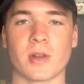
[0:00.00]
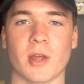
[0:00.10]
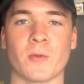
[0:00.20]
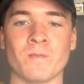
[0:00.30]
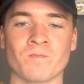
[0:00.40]

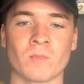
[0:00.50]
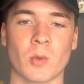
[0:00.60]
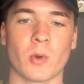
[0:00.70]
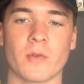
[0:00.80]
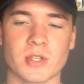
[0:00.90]
Now,
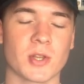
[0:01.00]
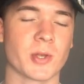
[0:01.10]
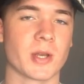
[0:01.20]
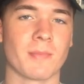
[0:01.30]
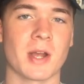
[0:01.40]
we're obviously
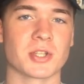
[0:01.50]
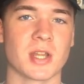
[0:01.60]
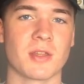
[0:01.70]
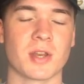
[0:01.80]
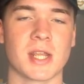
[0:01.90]
looking at
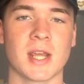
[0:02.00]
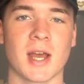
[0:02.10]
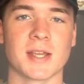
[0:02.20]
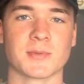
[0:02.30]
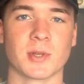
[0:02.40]
Matchday 3
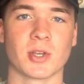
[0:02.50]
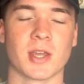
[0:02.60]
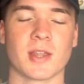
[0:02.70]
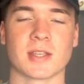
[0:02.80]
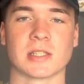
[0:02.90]
as we look
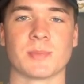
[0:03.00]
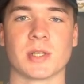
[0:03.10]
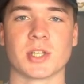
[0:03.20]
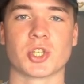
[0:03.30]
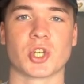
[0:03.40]
at this
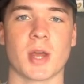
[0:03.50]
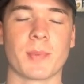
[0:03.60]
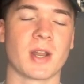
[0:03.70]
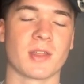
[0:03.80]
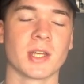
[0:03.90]
Limitless chip,
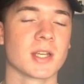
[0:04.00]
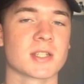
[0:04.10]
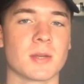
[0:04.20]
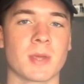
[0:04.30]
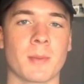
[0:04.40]
and I think
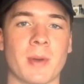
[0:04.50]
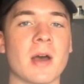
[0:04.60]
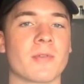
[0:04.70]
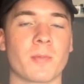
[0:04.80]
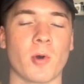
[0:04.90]
it's going to be a bit
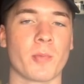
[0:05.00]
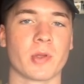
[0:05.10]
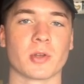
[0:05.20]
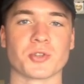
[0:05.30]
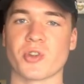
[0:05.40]
of a
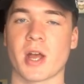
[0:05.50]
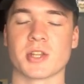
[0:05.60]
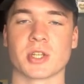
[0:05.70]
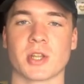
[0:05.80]
popular strategy.